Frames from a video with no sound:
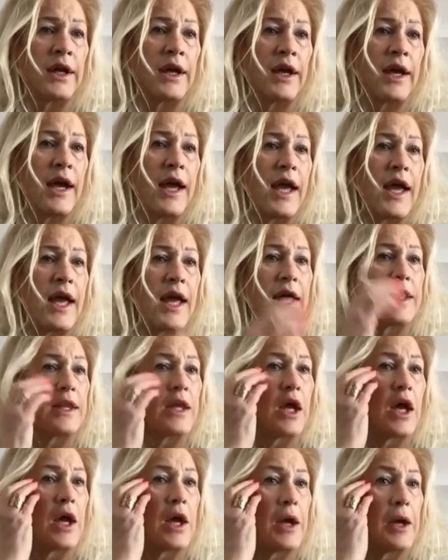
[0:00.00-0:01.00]

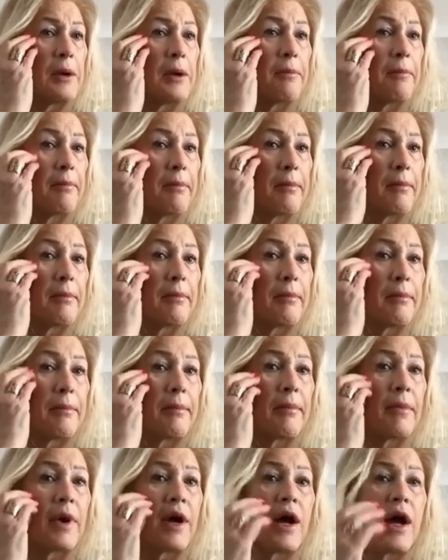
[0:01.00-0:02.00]
And
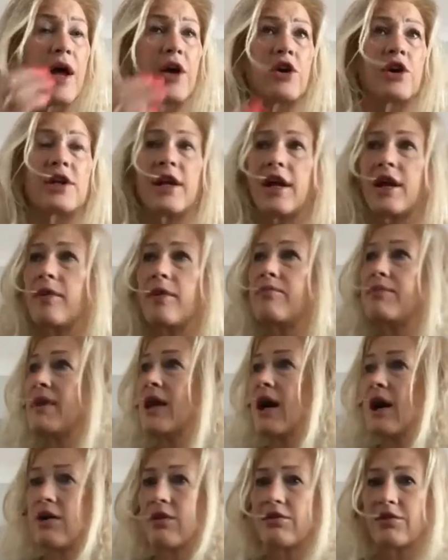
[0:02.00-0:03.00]
I could get up
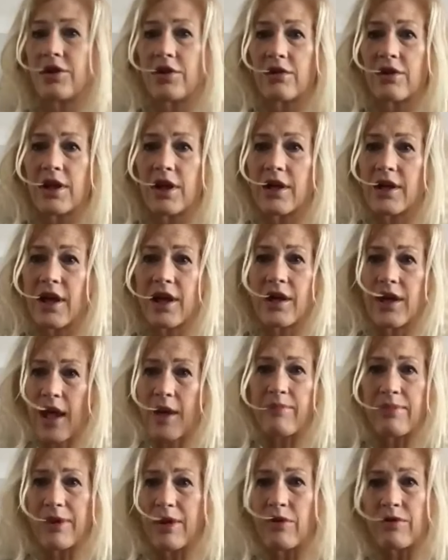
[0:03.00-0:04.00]
now, you know, like I
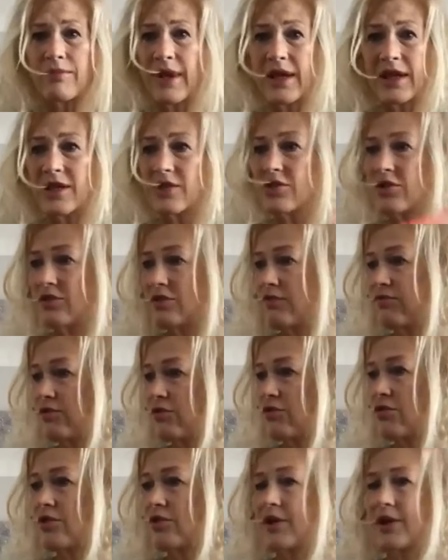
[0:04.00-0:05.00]
play with my kids on the
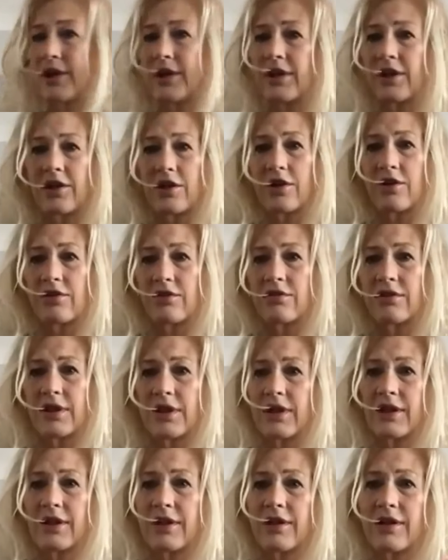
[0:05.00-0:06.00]
floor and, you know,
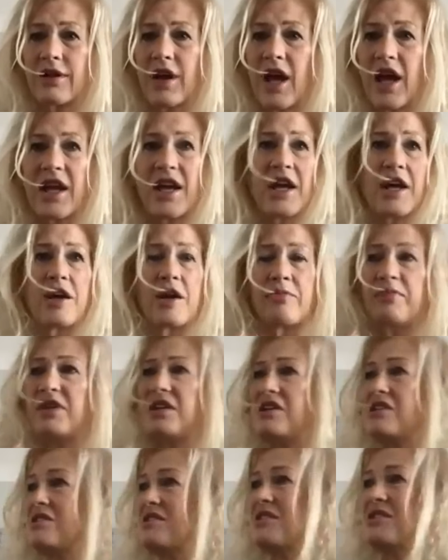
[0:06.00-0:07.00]
and I get up
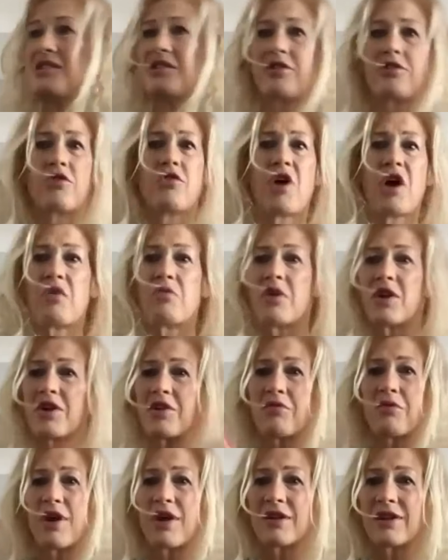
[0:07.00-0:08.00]
easy, you know, I run
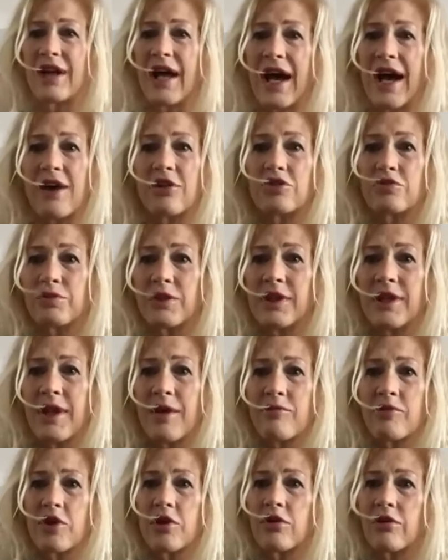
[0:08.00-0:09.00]
around the house with
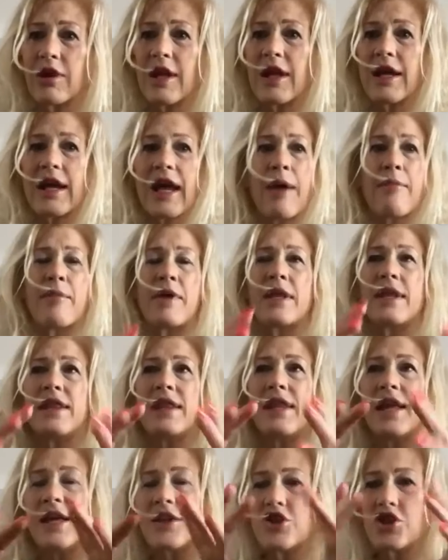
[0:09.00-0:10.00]
them, you know, like I'm an
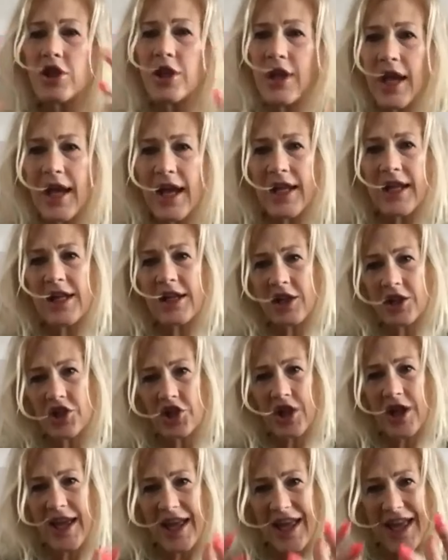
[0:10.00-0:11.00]

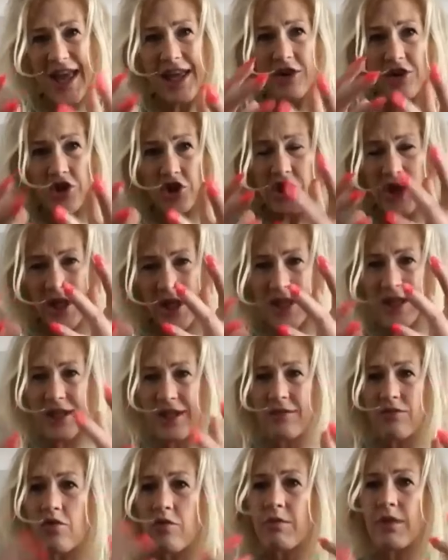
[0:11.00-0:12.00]
energetic
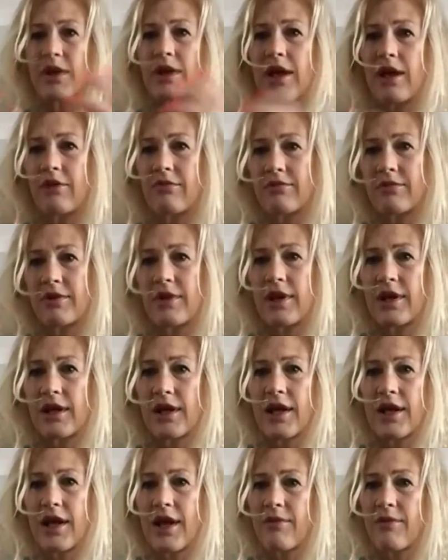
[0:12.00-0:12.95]
woman now. I'm like,